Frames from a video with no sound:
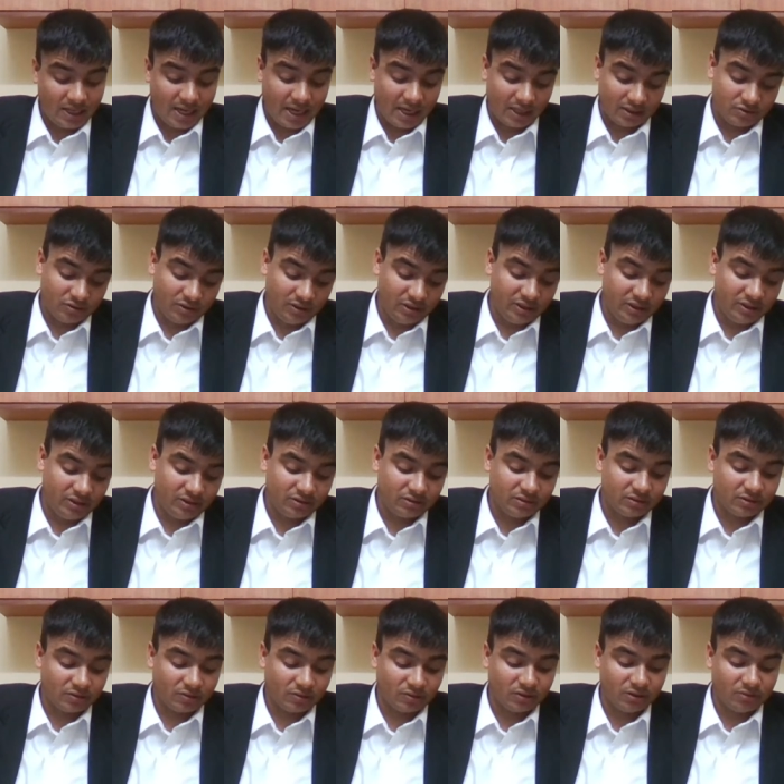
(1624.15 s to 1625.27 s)
Actually,
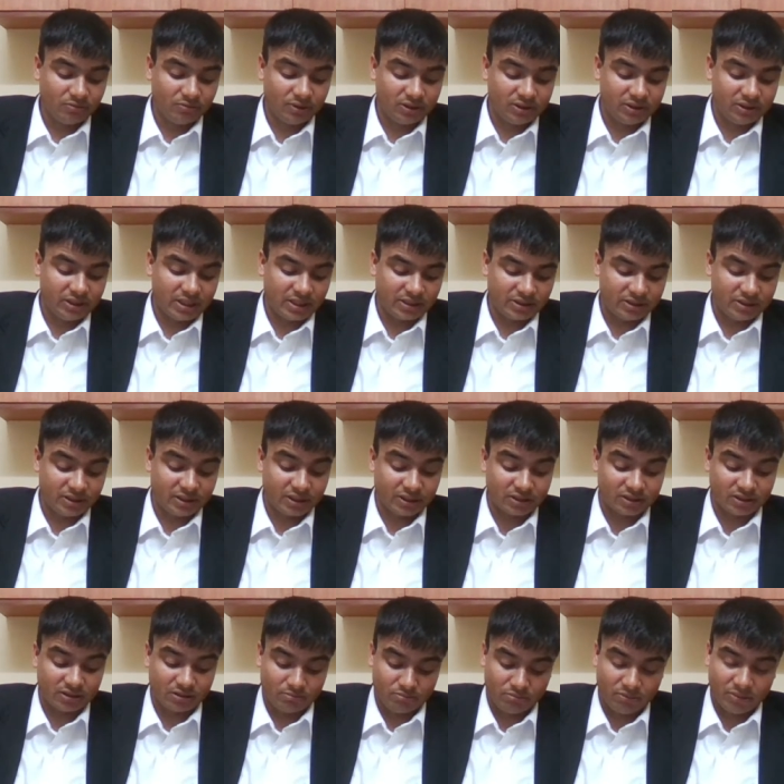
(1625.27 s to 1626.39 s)
the Honorable CIC can
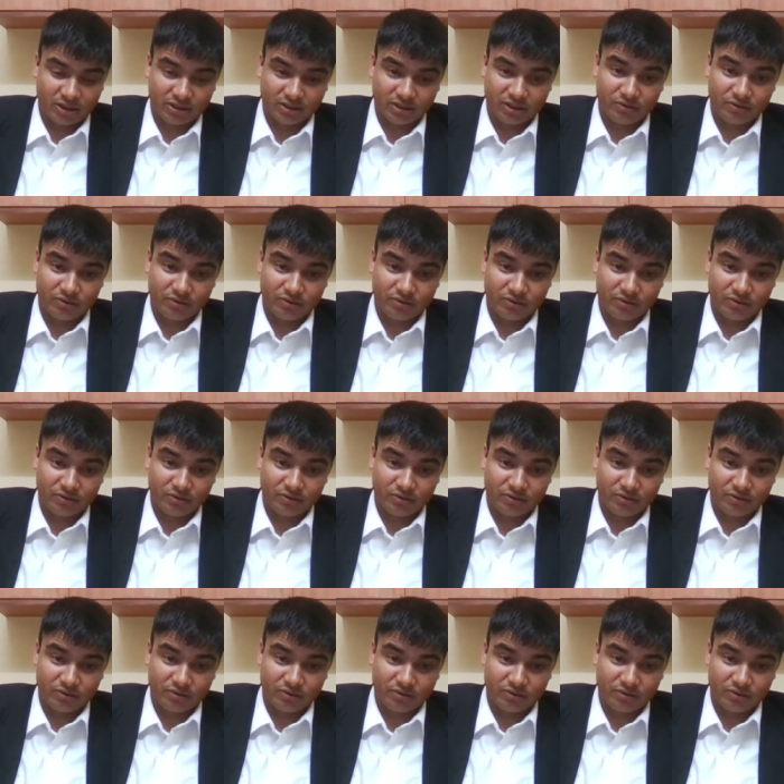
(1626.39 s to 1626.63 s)
summon